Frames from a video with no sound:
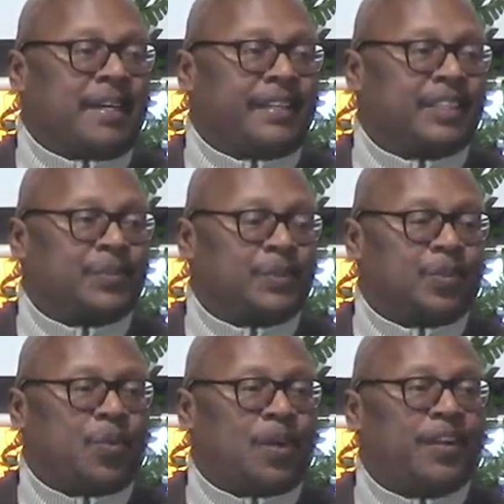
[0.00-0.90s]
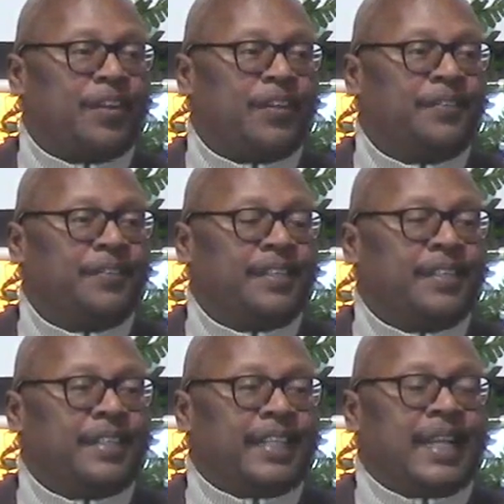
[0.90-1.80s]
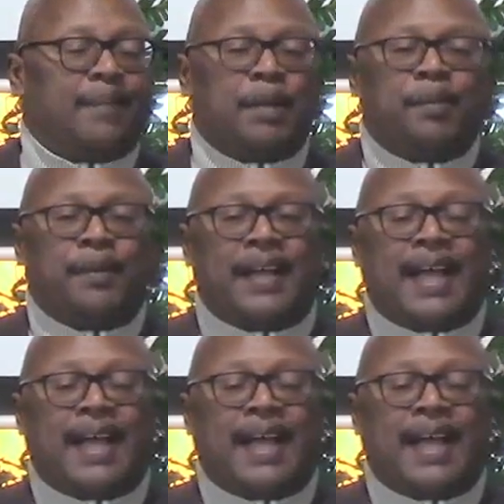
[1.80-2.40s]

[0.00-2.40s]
I guess it was the water. And I remember